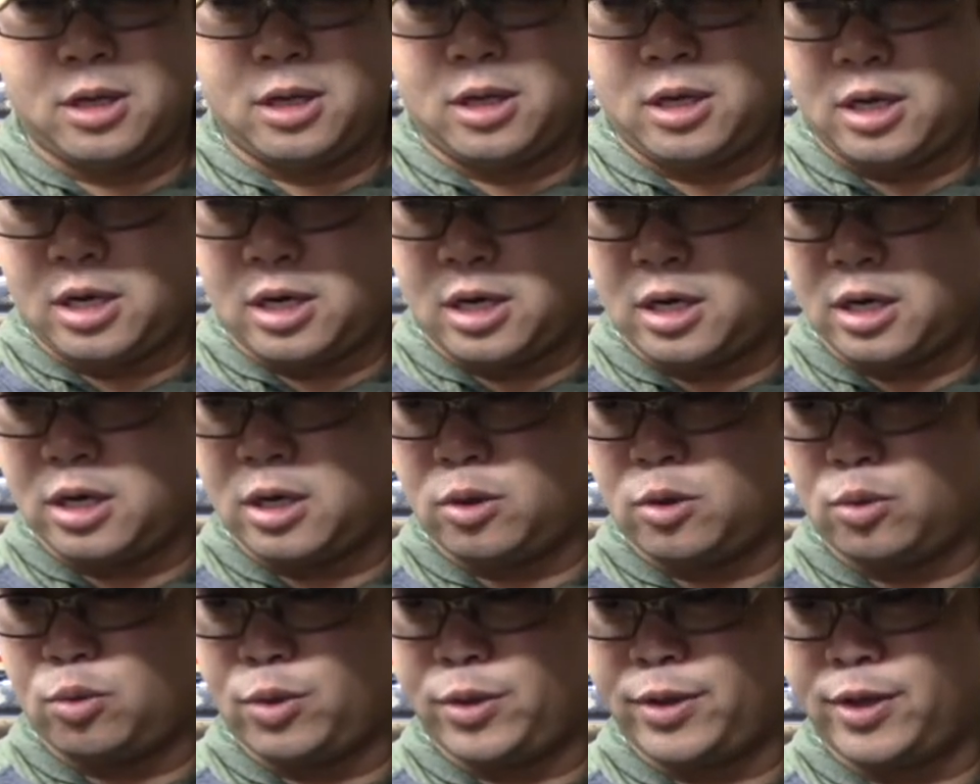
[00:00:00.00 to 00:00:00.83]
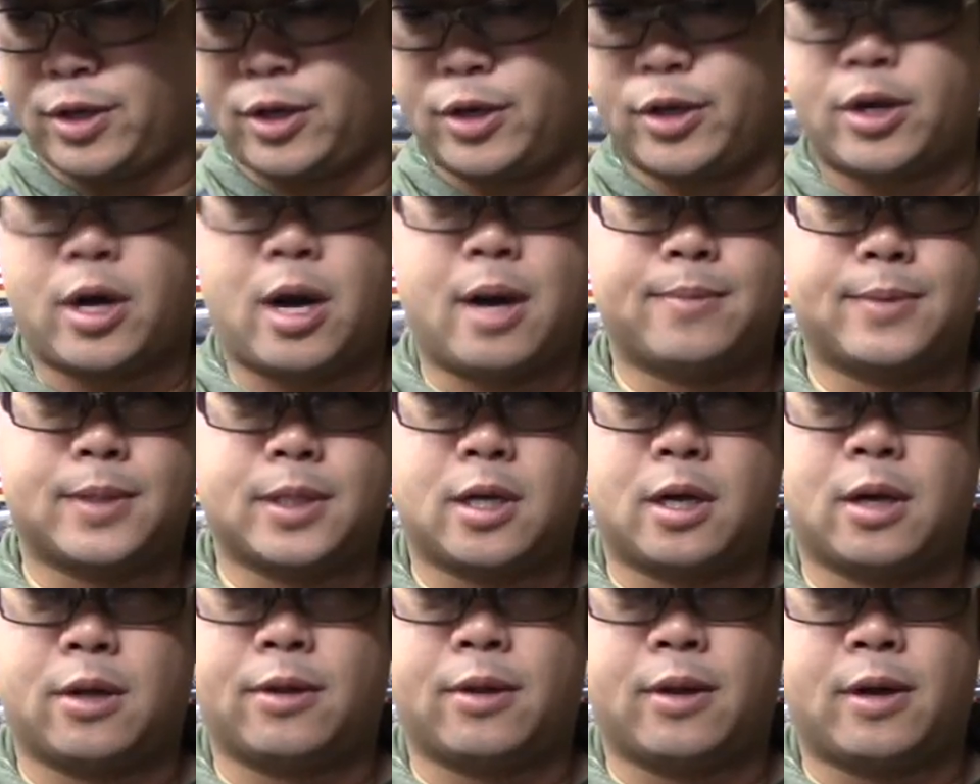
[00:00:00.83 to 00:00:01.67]
With a good optic
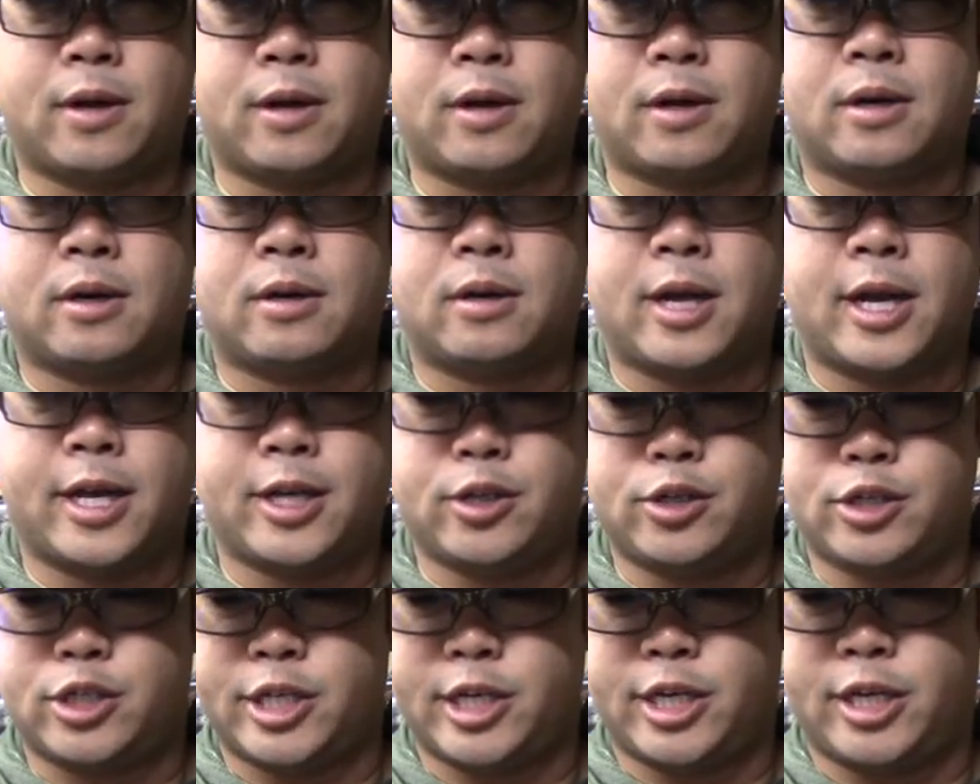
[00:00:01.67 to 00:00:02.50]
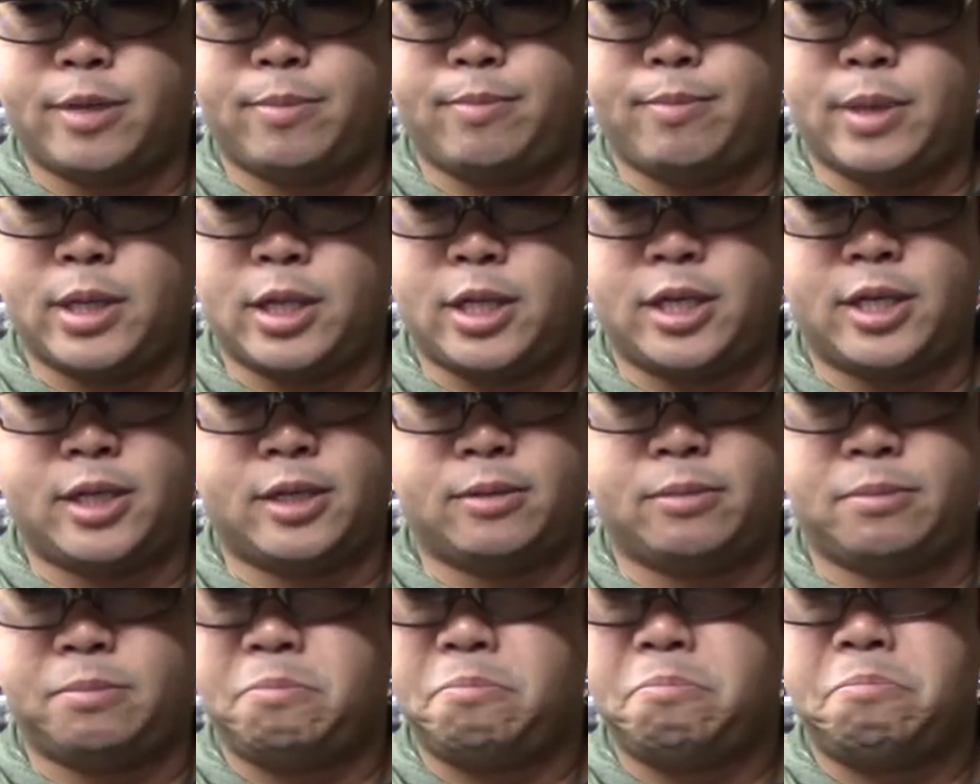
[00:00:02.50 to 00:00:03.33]
on there, I usually can mill it
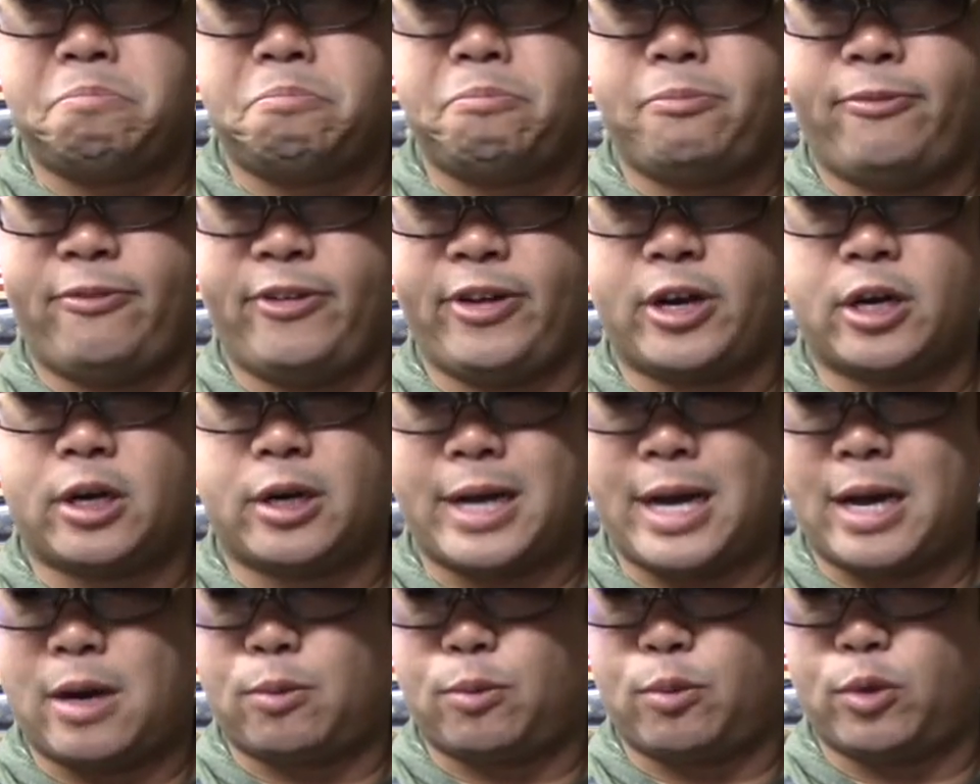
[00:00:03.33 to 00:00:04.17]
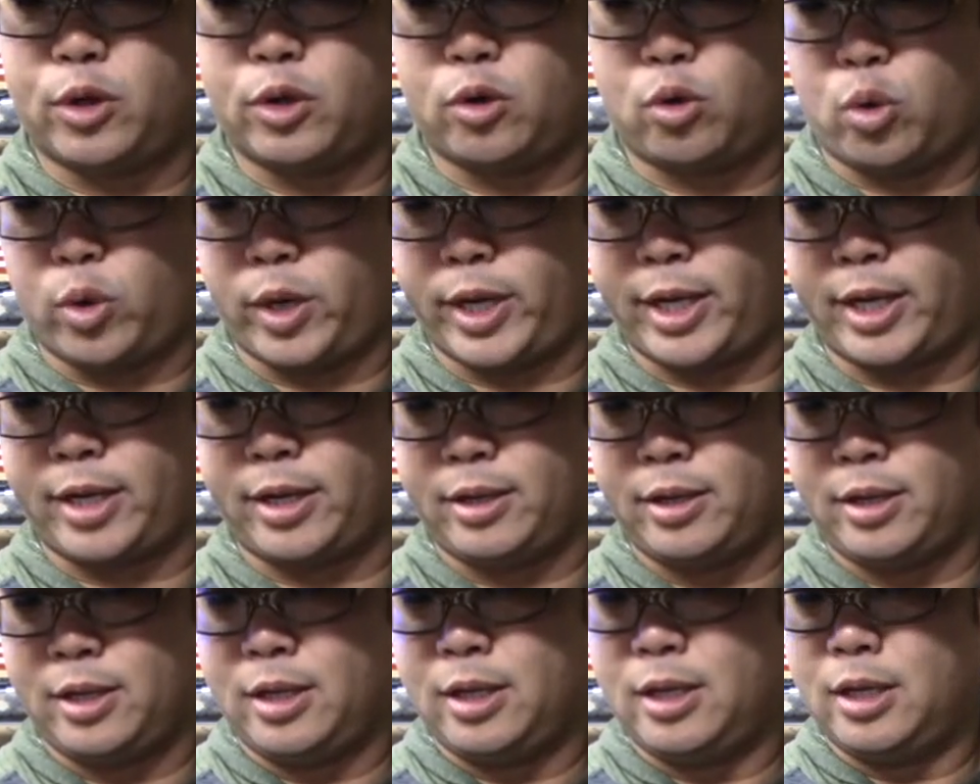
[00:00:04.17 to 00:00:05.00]
and figure it out real quick.
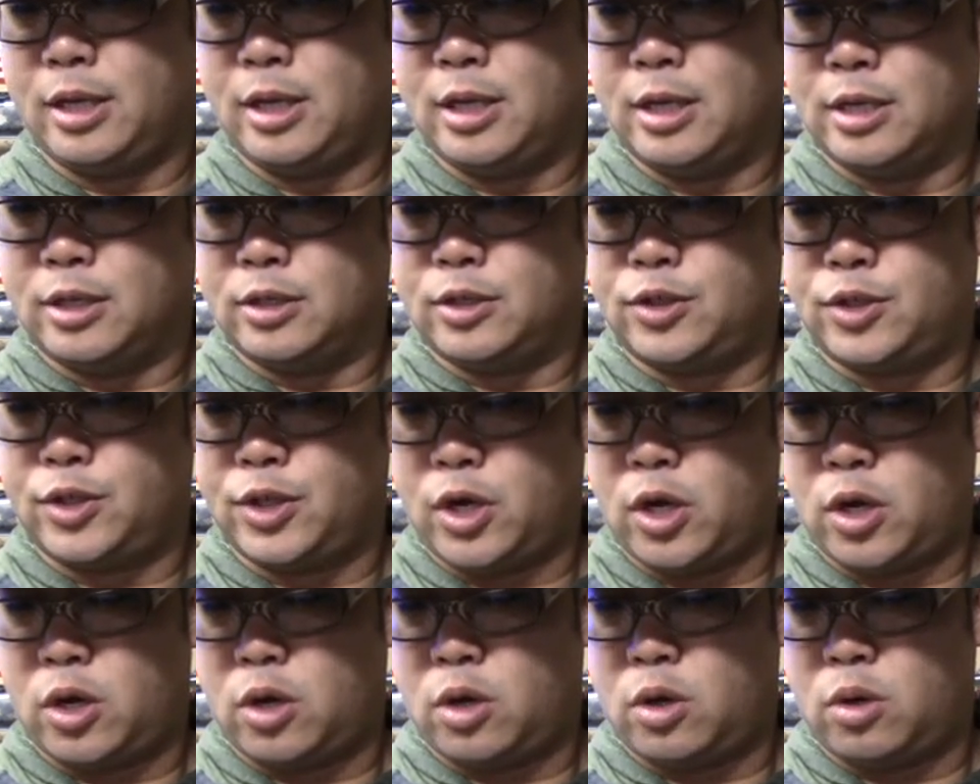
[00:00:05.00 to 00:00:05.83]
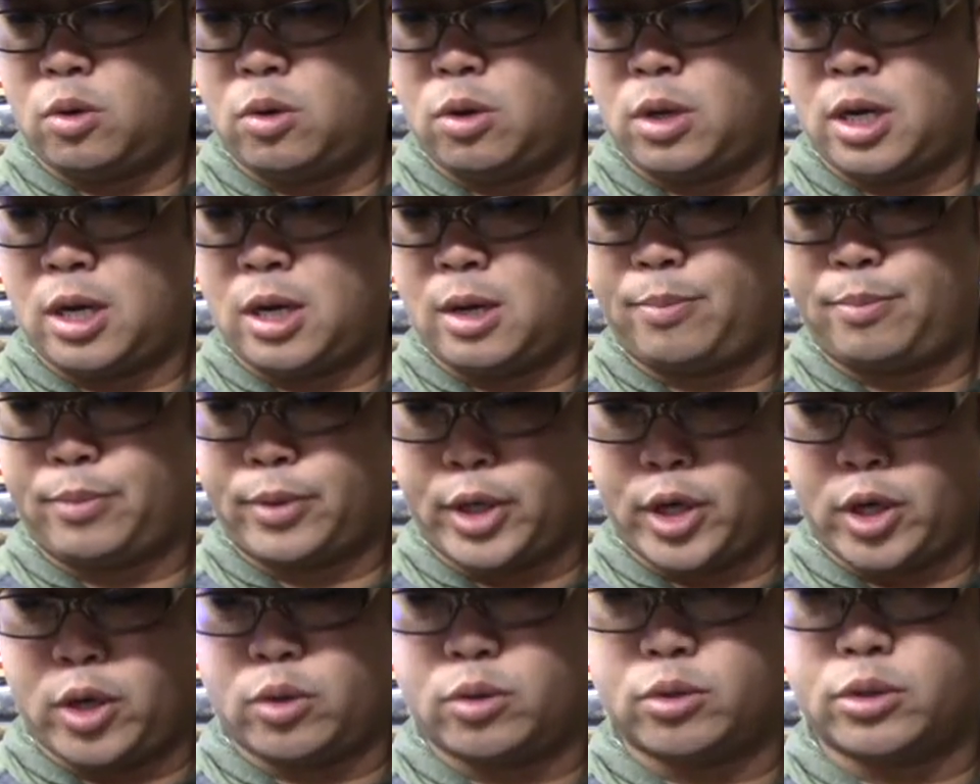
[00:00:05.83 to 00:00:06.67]
So,
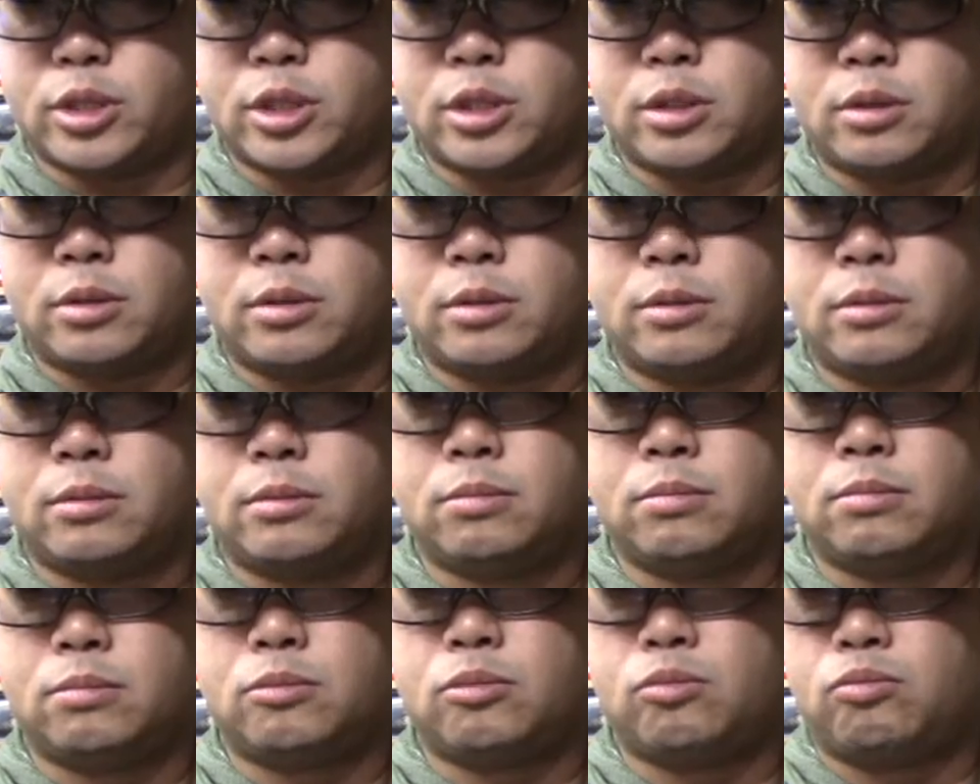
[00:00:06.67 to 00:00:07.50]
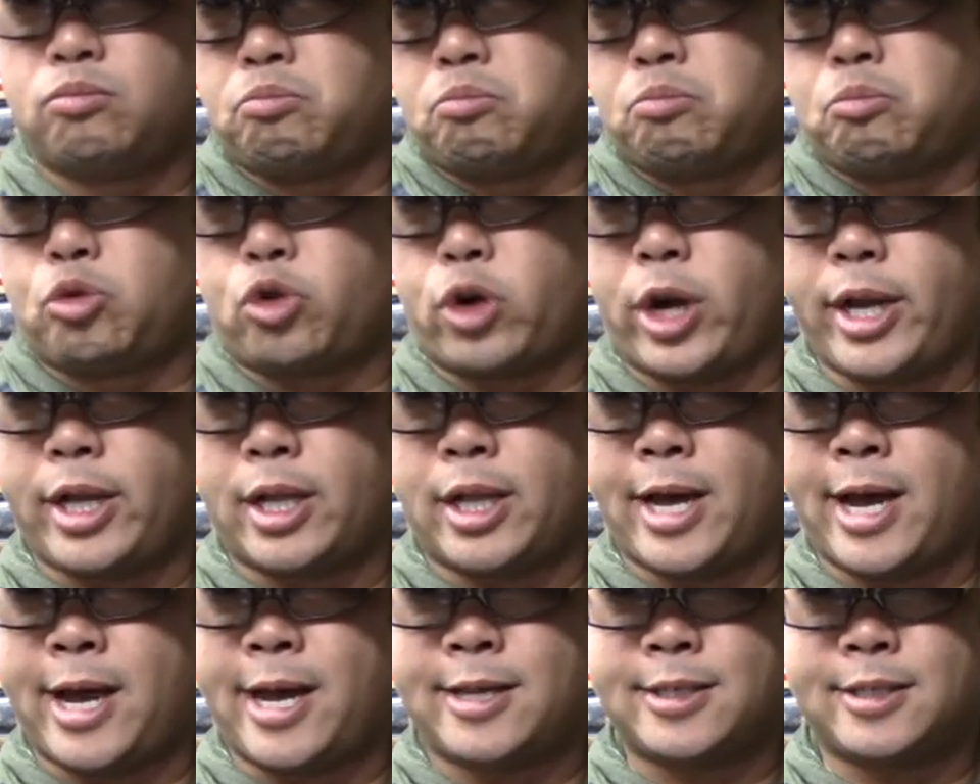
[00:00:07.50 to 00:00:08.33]
pros. Great
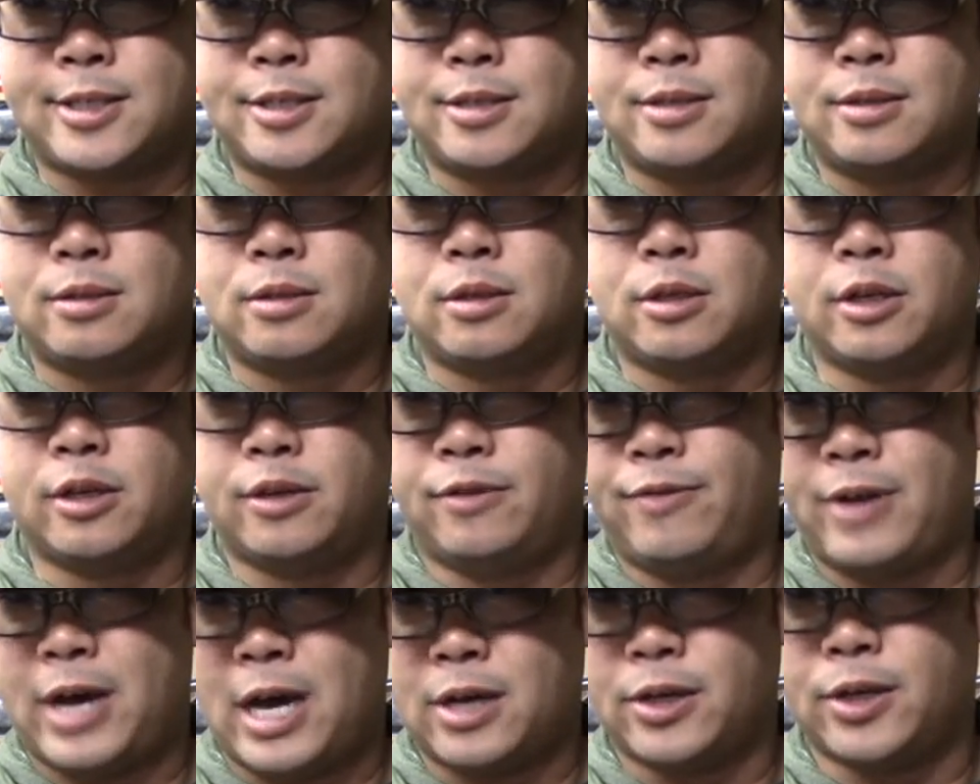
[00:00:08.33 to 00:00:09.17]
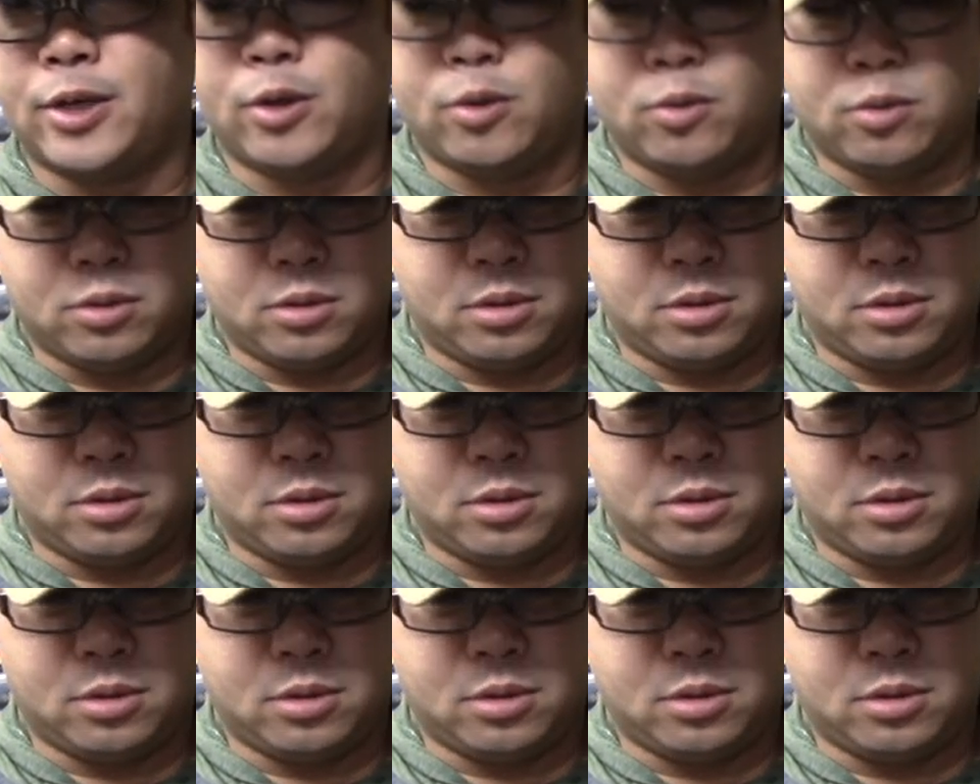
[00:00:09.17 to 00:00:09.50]
glass, good value.